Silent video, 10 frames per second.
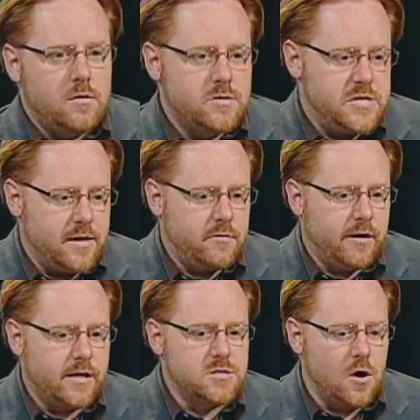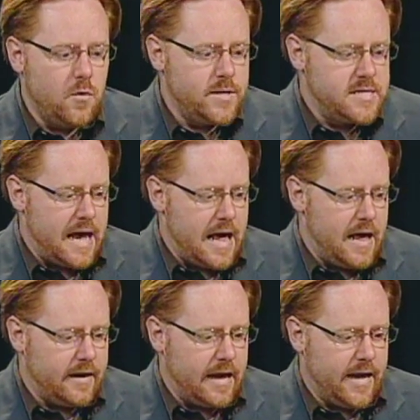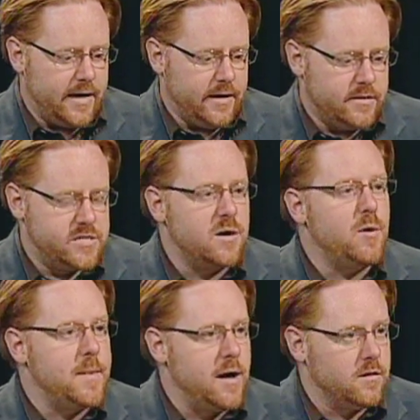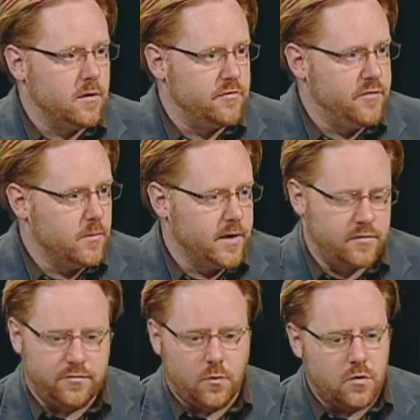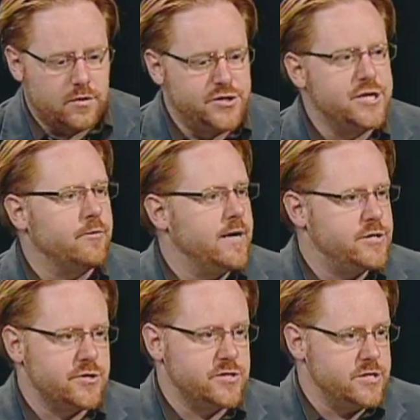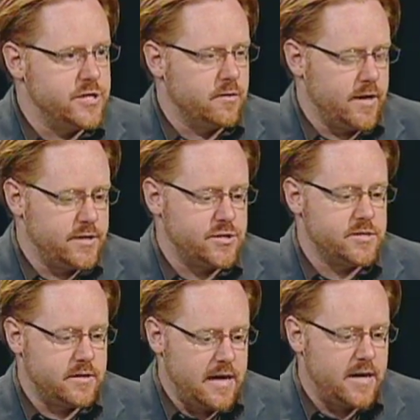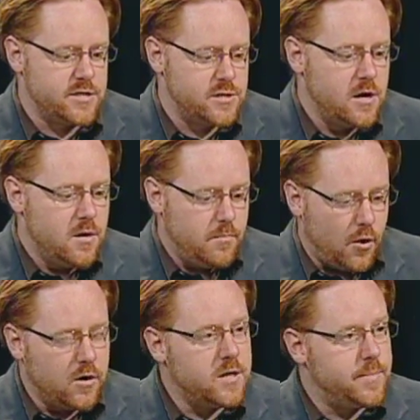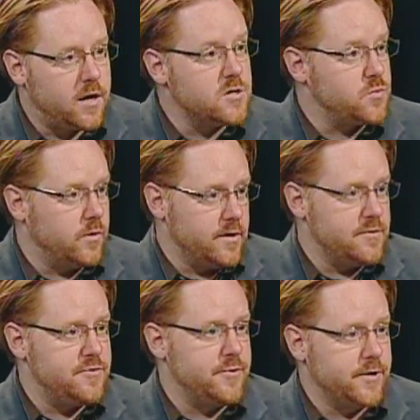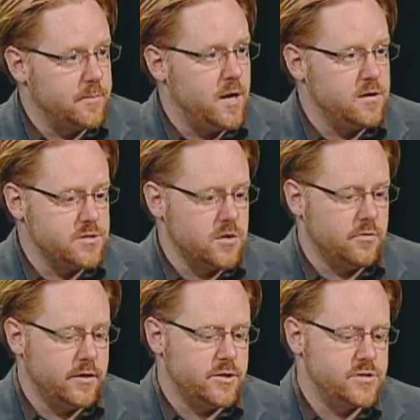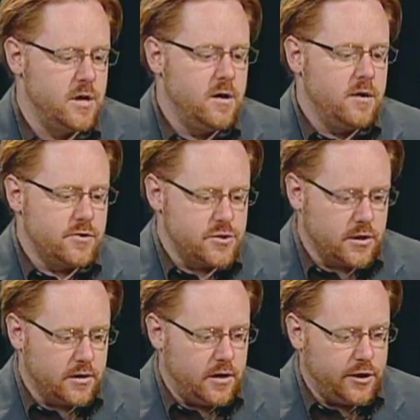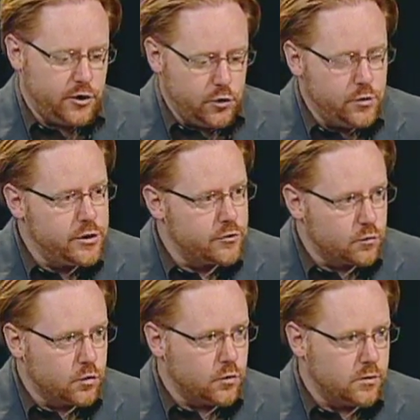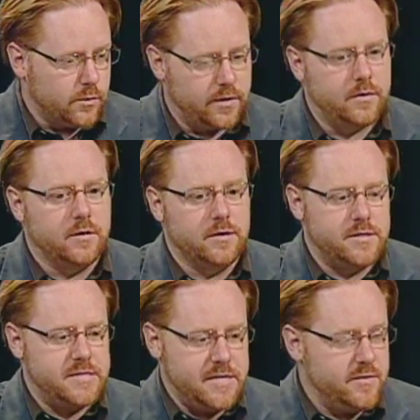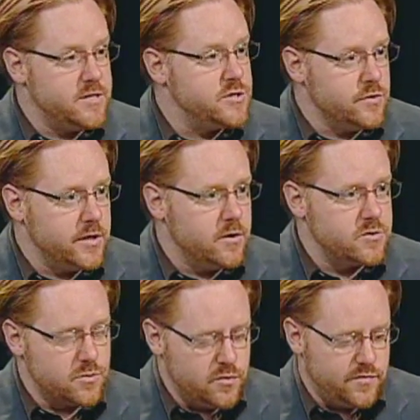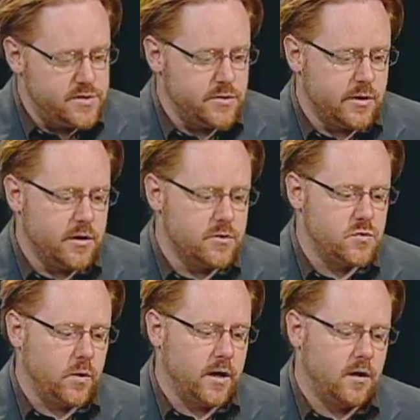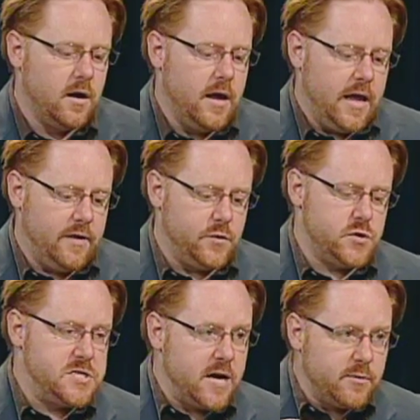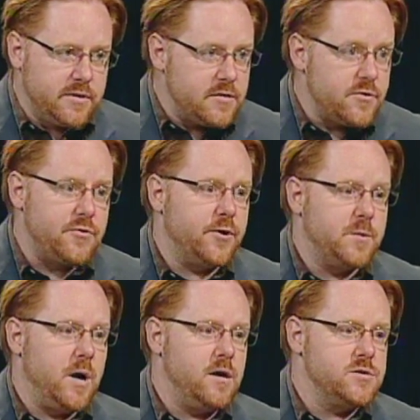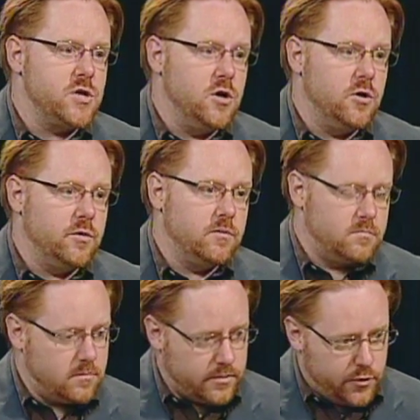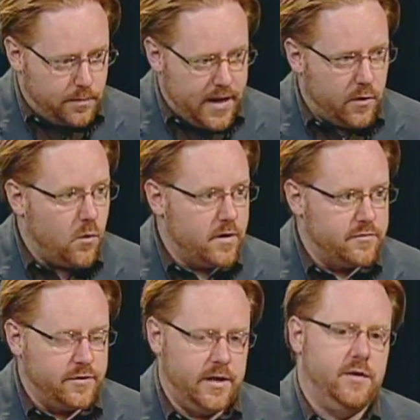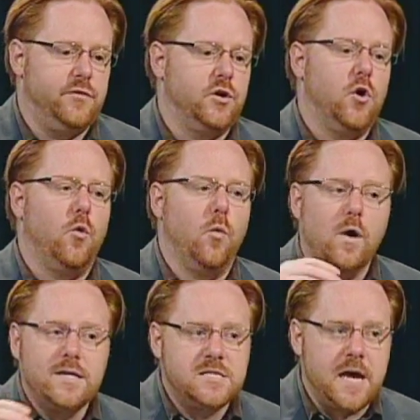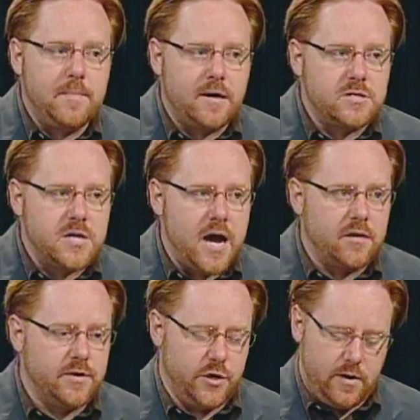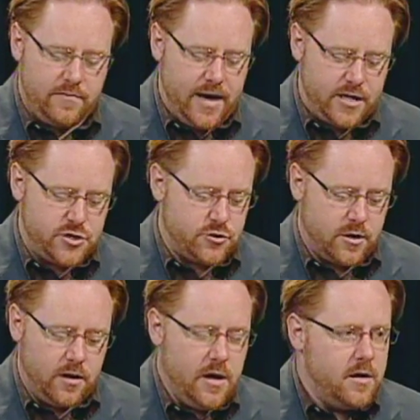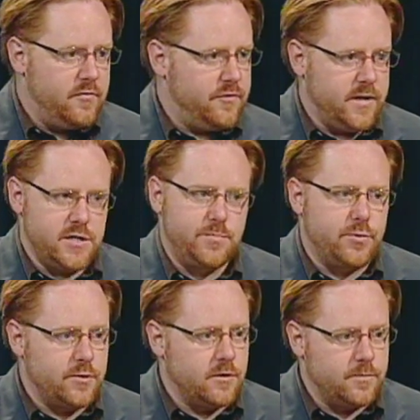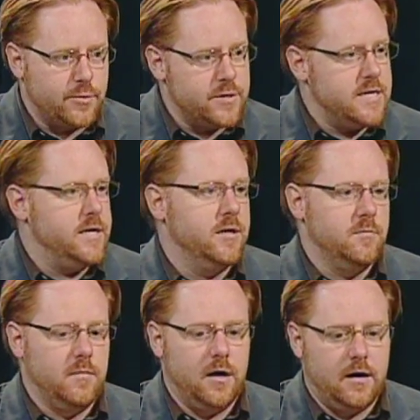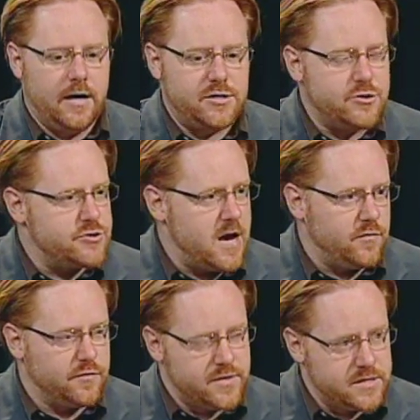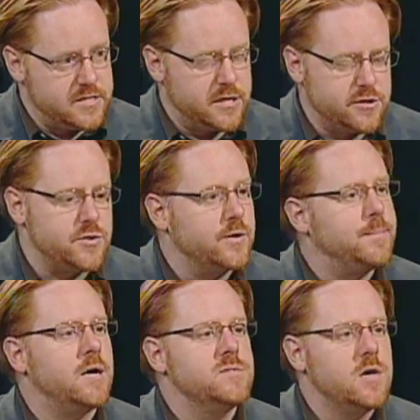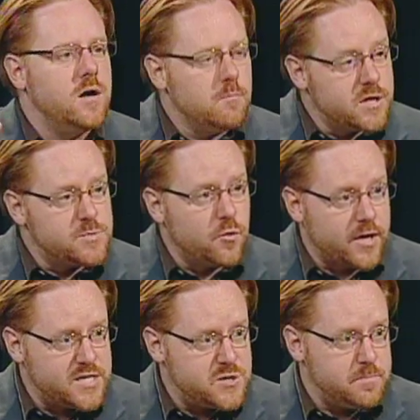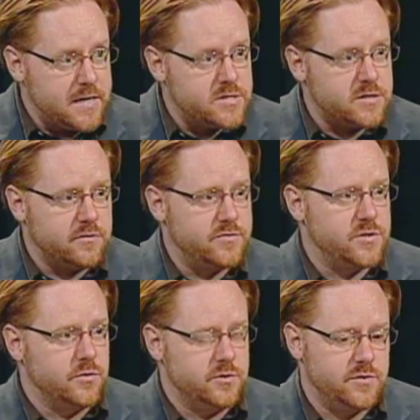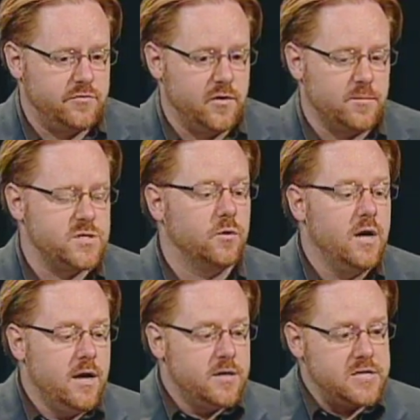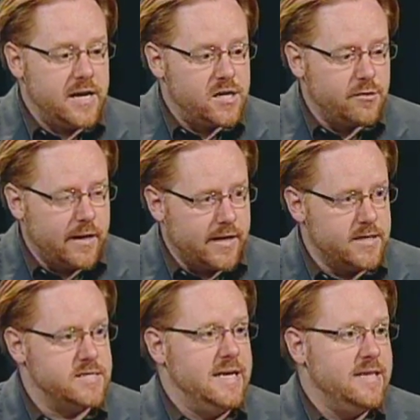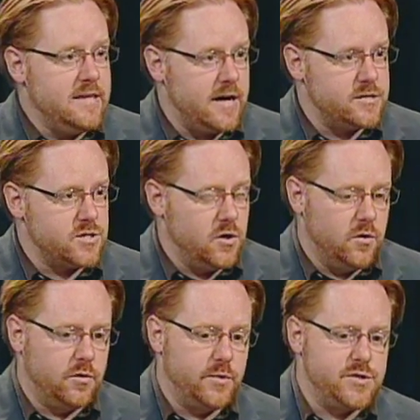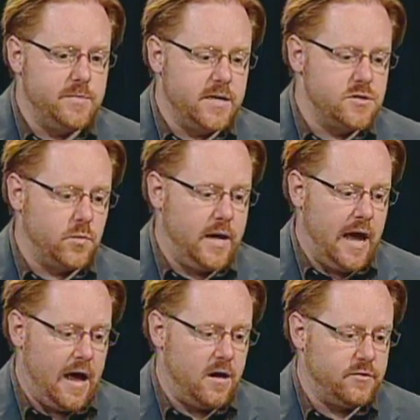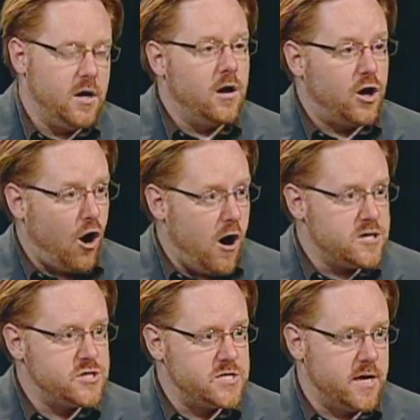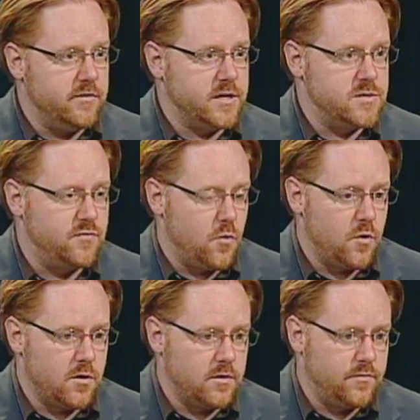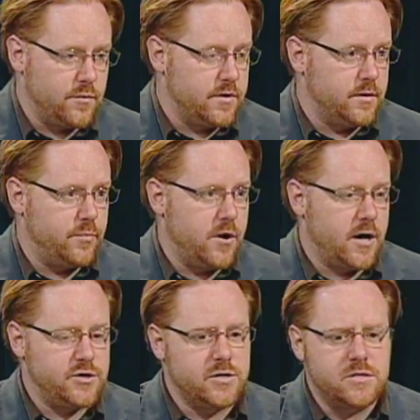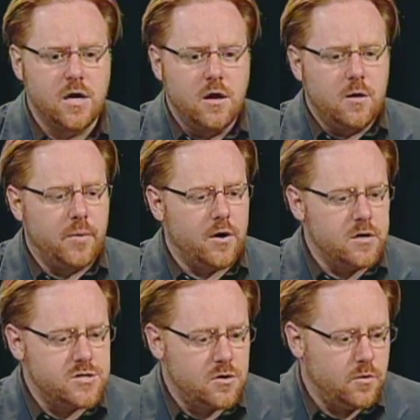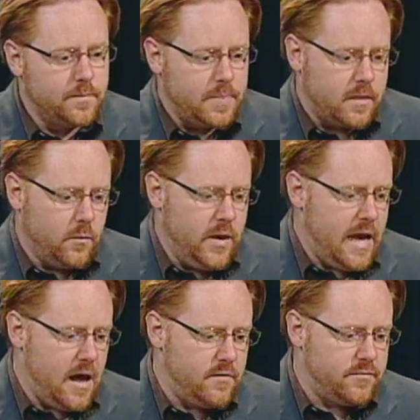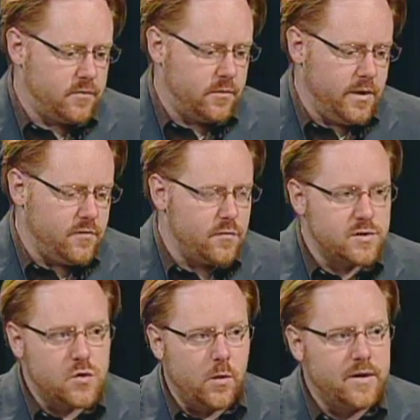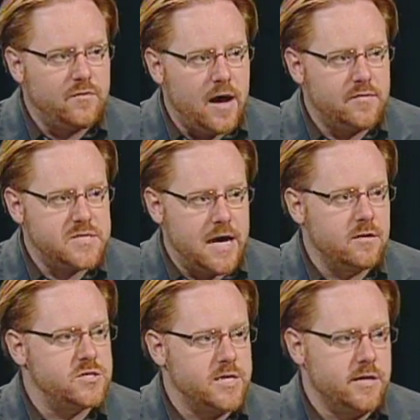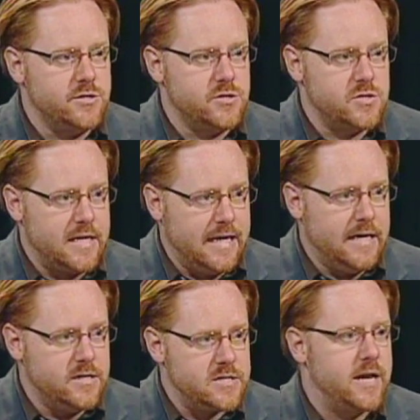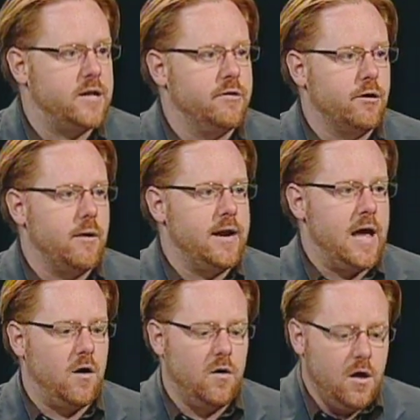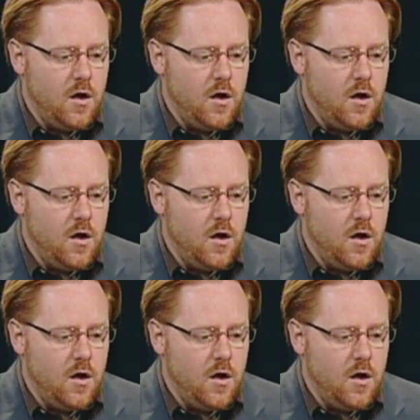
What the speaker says: Santa Clarita has always had some amount of filming for generations and generations, and that is partly because we're in the 30-mile zone. There's a union rule with the TV studios and movie studios where if you stay within the 30-mile zone, you pay one fee. If you go one step outside of it, you have extra fees per diem, extra travel fees, etc. So it becomes much more expensive to film. So Santa Clarita is in that zone, which means we have cost savings for the productions, but also we have over 25 sound stages in Santa Clarita right now.